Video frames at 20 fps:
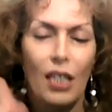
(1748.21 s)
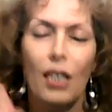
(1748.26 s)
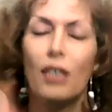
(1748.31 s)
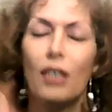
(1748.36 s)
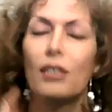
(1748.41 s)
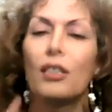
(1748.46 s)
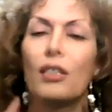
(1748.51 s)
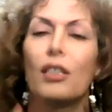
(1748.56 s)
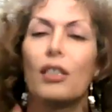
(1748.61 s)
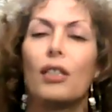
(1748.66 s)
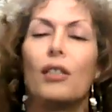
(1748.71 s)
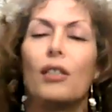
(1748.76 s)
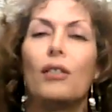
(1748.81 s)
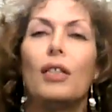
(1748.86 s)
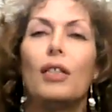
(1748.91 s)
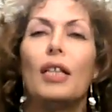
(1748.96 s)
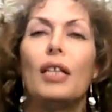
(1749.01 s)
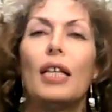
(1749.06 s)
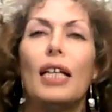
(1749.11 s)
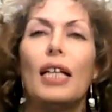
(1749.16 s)

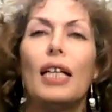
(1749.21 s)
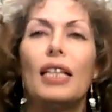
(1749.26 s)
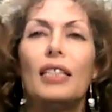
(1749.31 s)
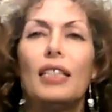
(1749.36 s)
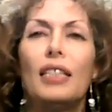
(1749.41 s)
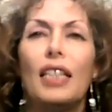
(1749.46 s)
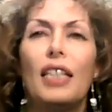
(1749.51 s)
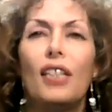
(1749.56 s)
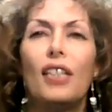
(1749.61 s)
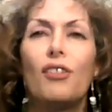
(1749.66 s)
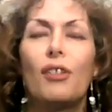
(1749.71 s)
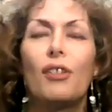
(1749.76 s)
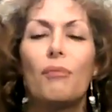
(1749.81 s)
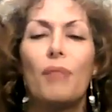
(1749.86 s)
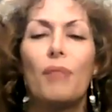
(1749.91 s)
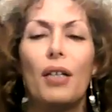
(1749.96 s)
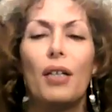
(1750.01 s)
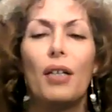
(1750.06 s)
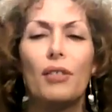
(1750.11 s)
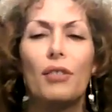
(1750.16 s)
So indeed, your
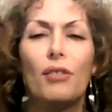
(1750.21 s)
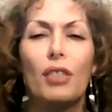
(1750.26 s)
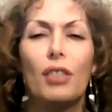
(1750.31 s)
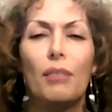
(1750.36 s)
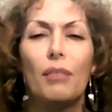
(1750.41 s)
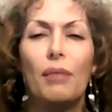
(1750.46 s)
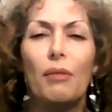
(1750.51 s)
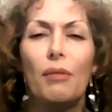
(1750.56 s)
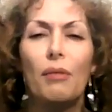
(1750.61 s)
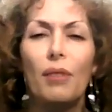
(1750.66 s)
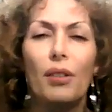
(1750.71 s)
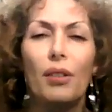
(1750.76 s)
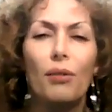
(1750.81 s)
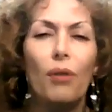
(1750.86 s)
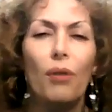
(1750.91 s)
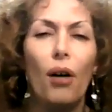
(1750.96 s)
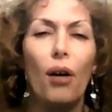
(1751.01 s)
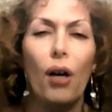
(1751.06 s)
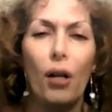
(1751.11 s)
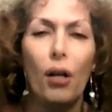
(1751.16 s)
mother's going to be with
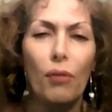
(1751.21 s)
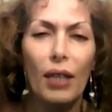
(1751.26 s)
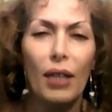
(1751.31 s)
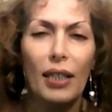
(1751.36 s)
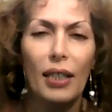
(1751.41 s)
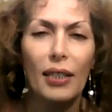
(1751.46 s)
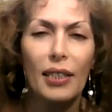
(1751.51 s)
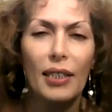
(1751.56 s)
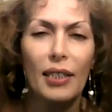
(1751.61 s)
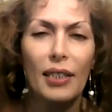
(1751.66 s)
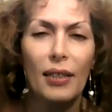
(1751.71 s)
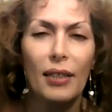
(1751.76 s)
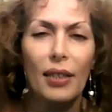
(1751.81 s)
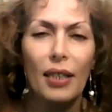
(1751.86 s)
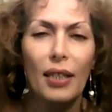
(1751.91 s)
you always,